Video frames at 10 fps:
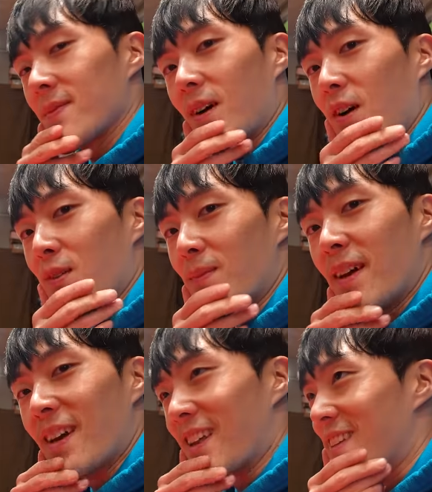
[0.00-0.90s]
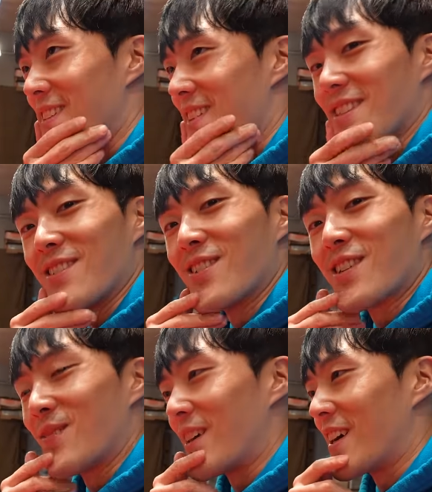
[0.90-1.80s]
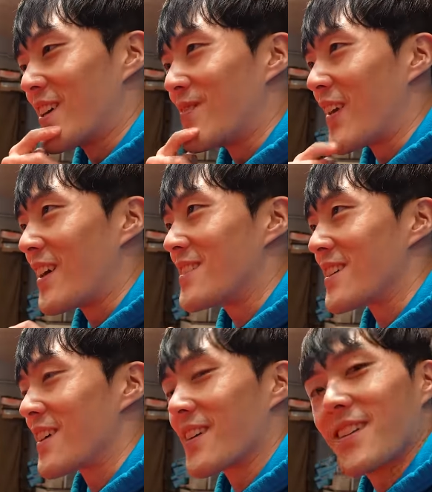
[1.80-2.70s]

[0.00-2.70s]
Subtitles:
Oh man, this is going to be amazing.